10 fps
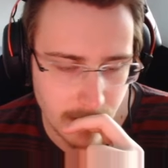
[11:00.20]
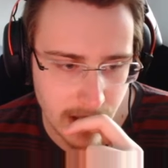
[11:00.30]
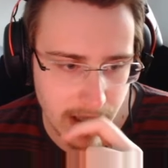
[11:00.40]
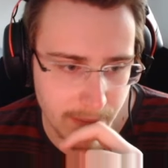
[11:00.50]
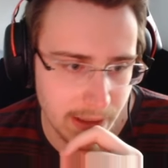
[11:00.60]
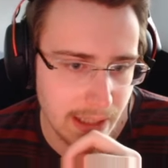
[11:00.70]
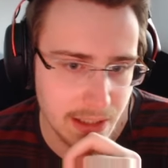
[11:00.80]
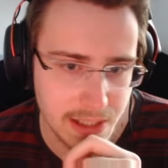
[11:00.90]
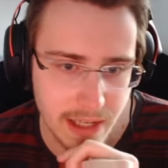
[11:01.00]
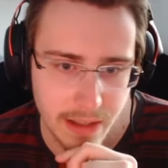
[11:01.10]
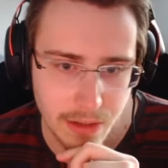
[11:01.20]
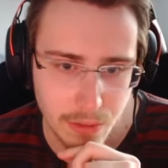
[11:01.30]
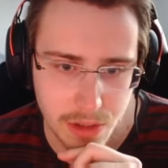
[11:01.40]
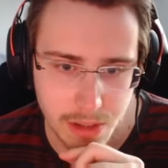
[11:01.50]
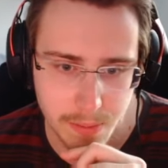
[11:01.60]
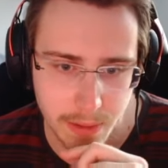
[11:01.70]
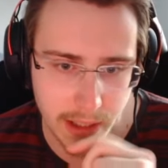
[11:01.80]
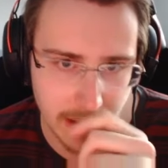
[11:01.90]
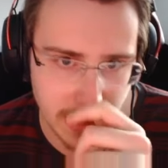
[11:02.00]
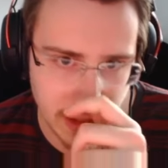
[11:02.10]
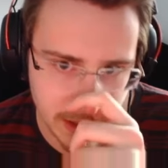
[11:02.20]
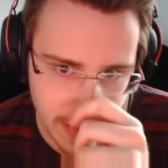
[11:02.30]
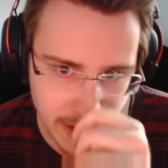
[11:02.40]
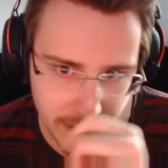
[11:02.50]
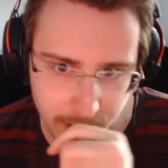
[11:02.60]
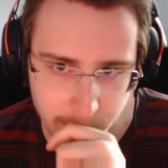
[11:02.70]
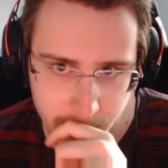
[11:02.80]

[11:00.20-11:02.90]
I mean, that is kind of useless, but I, that doesn't matter.